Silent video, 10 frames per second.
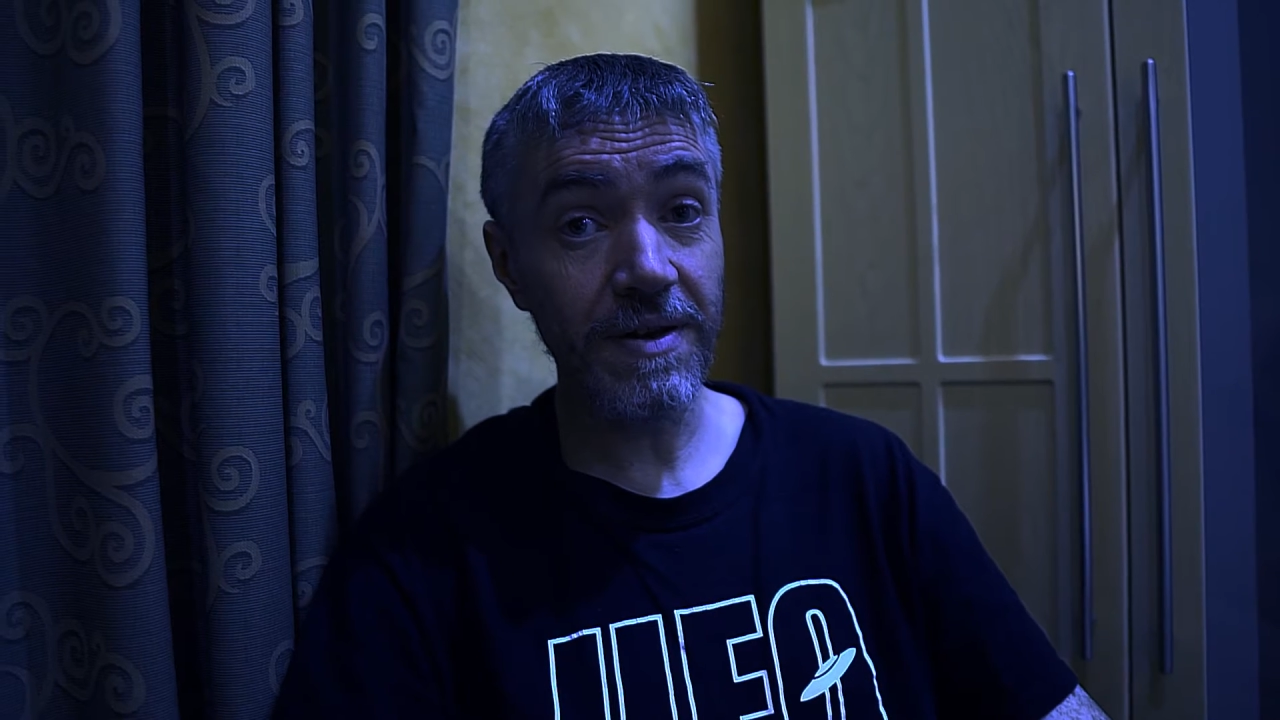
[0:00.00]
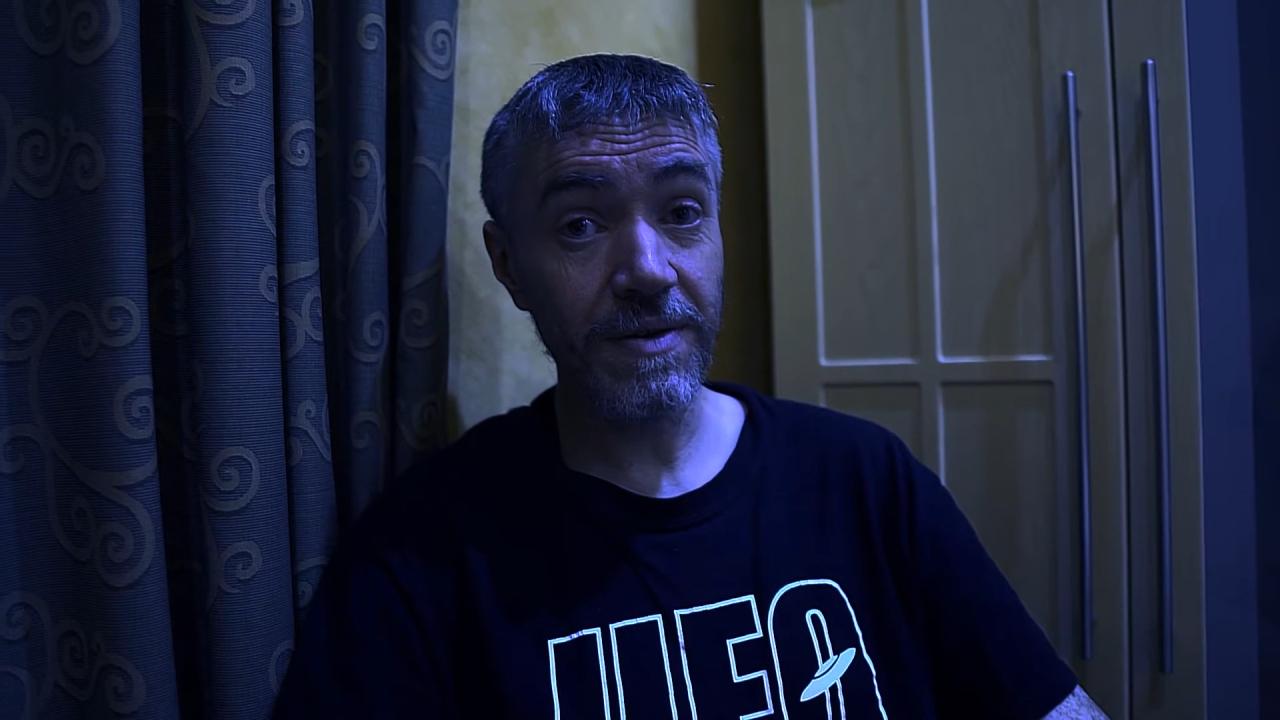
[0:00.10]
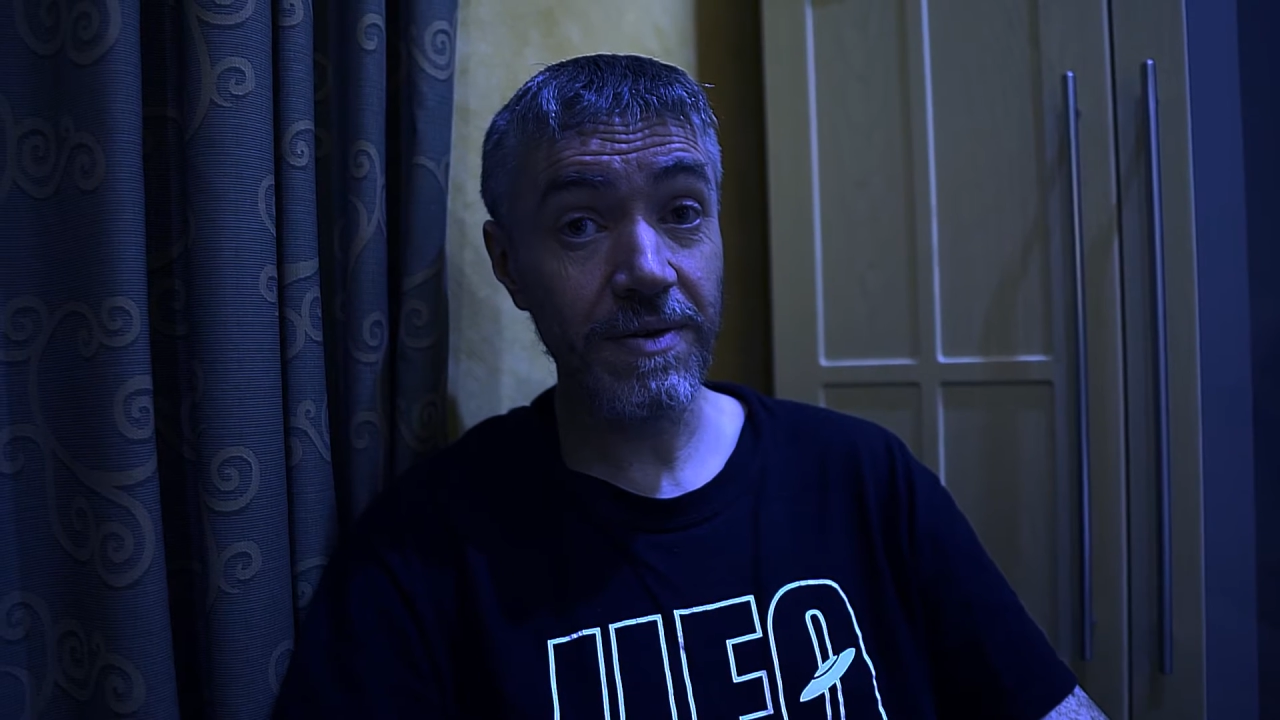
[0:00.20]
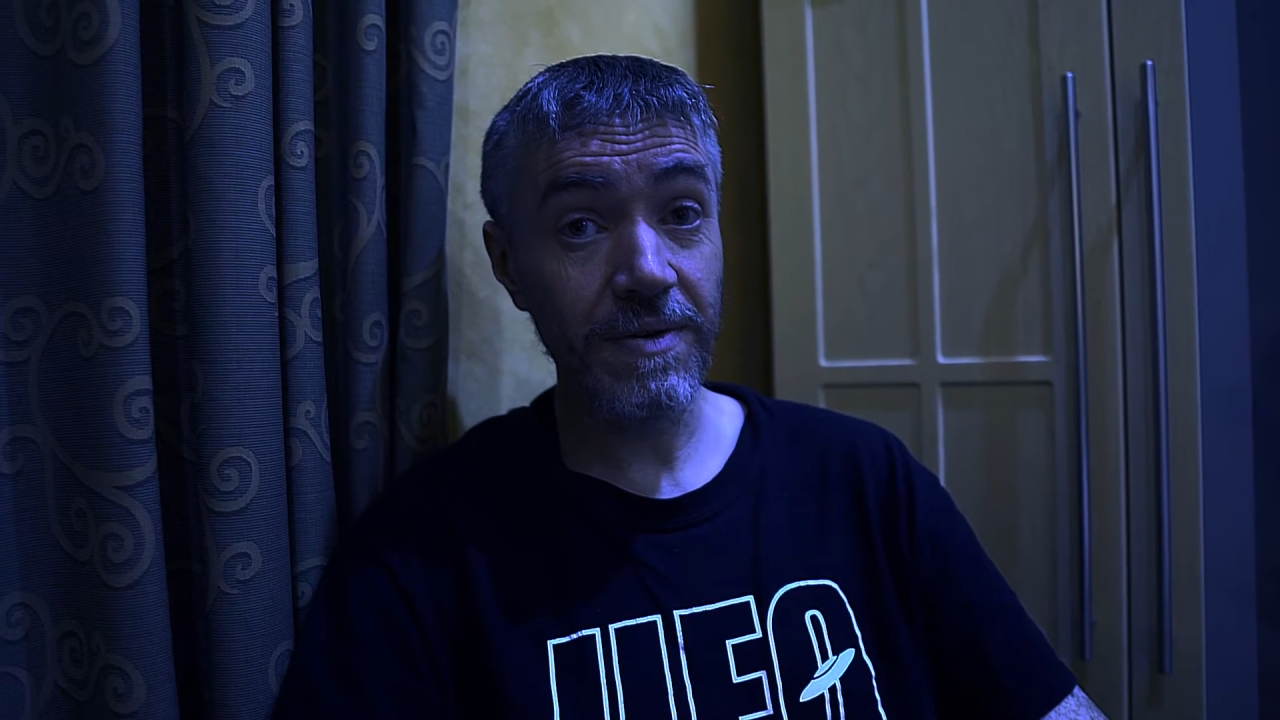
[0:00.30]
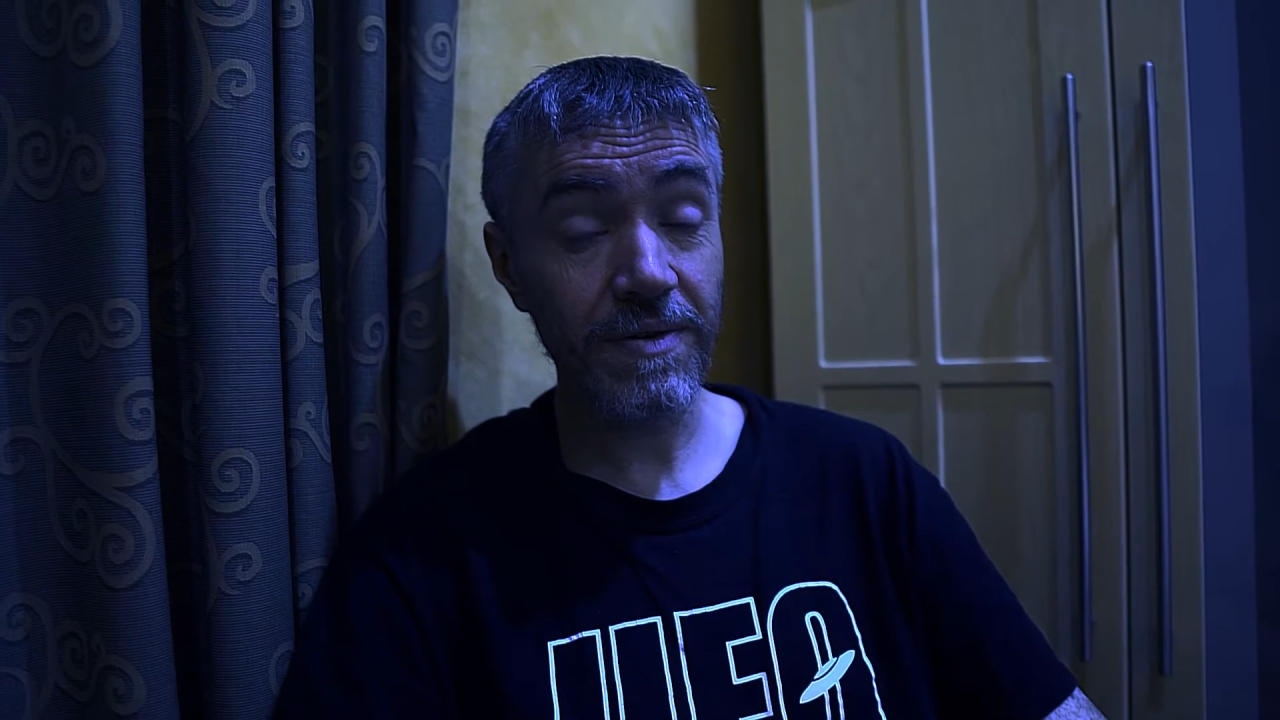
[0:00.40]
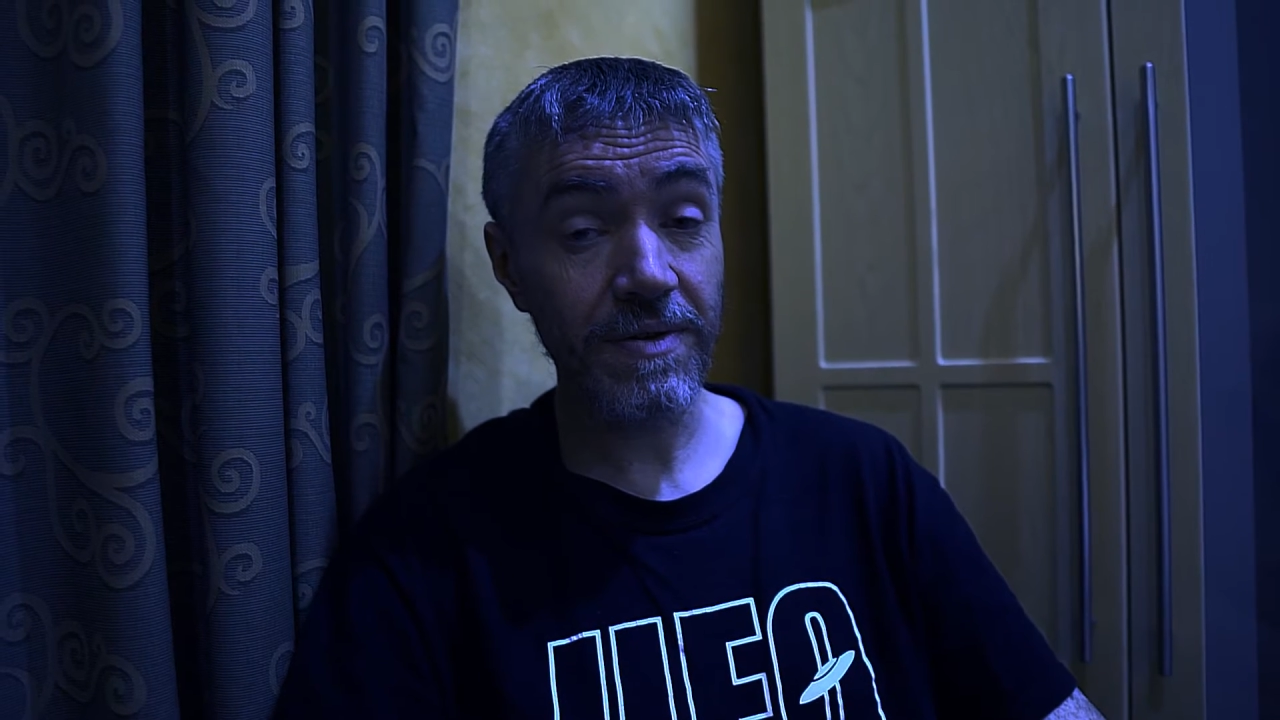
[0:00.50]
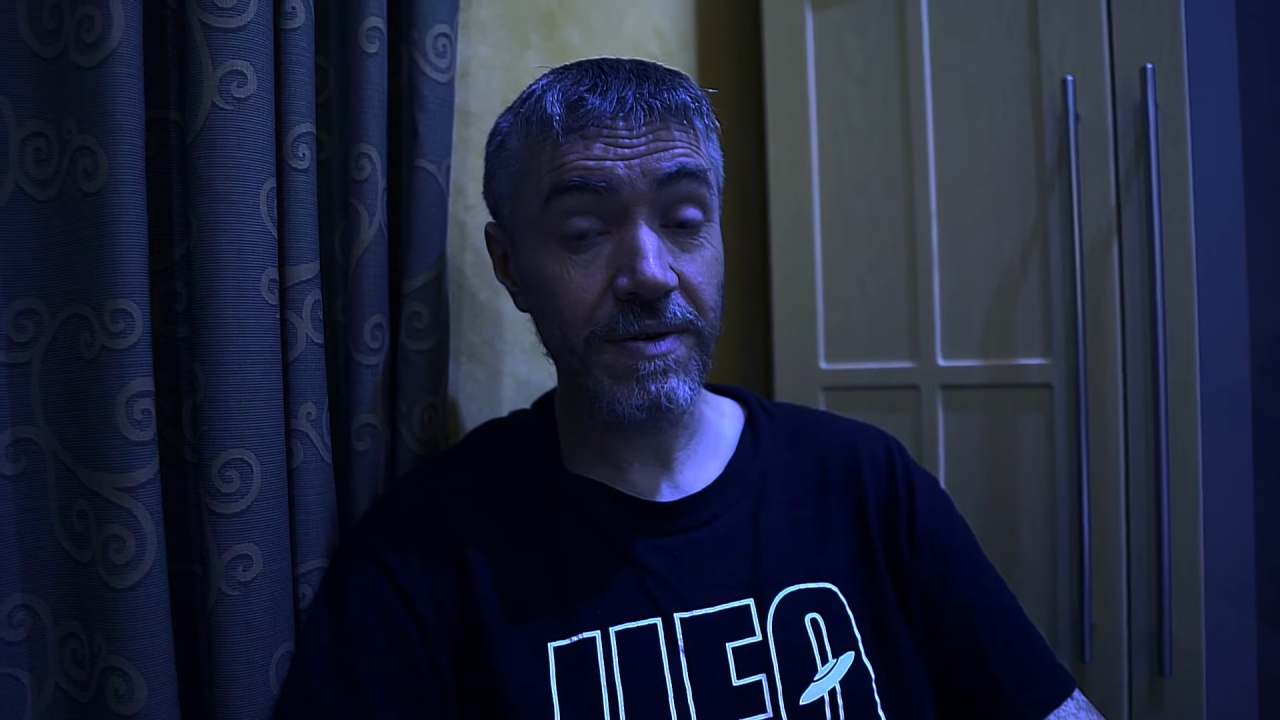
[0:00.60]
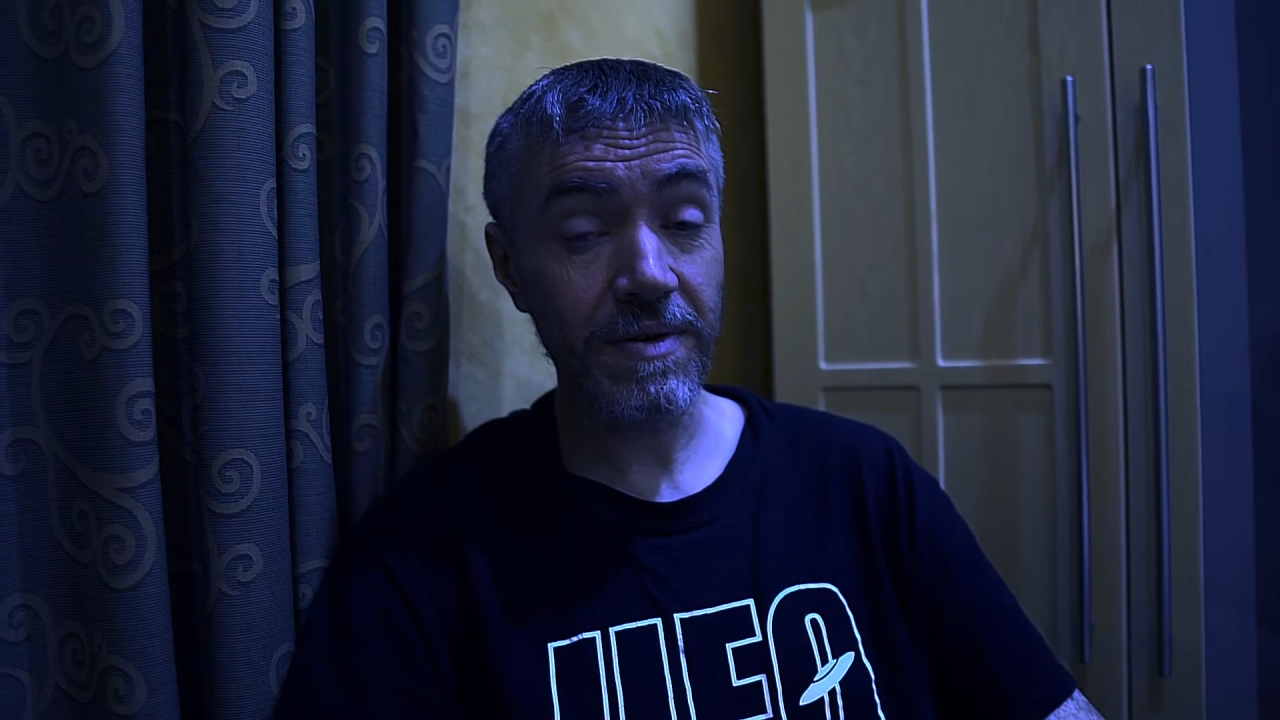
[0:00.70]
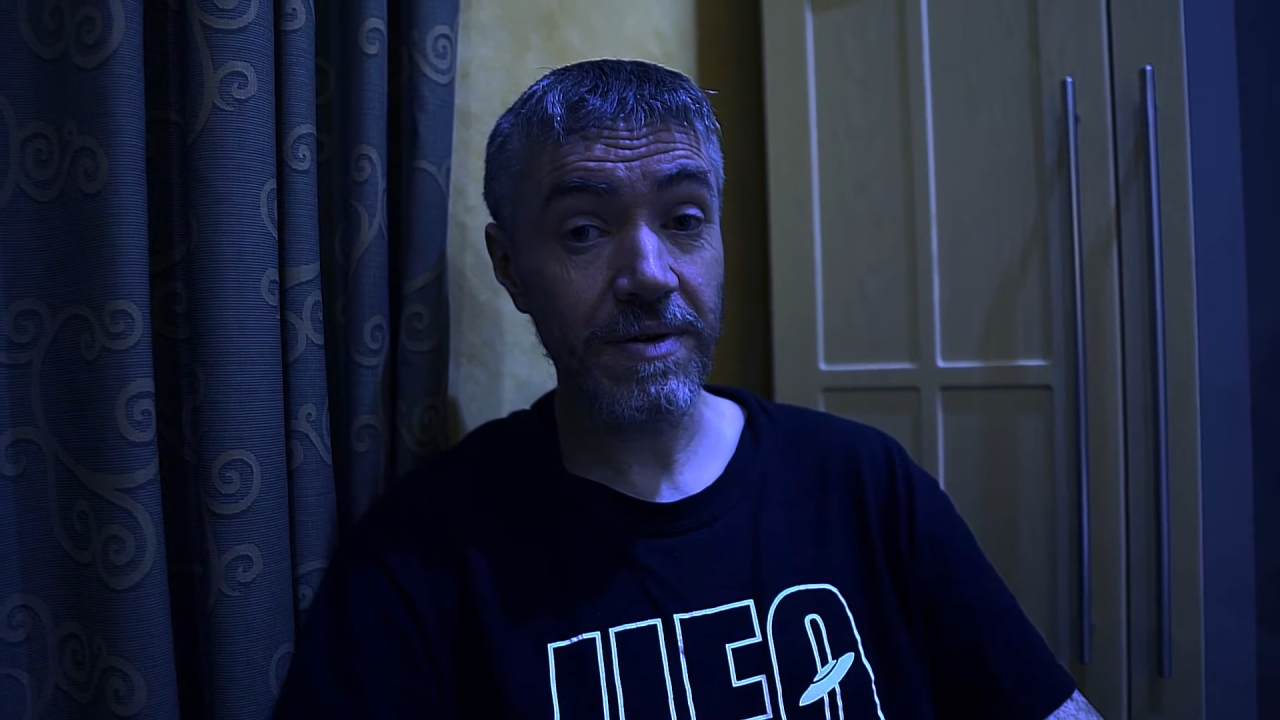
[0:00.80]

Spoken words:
news,